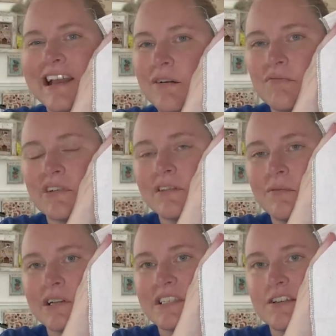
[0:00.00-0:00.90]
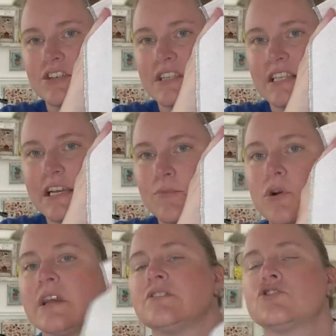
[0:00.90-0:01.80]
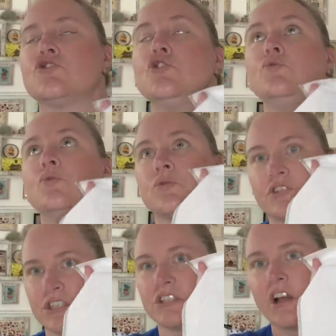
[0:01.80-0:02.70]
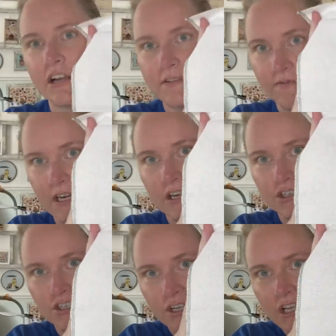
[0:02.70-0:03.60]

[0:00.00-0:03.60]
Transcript: I don't really want to stitch this anymore, it's too gorgeous not to finish.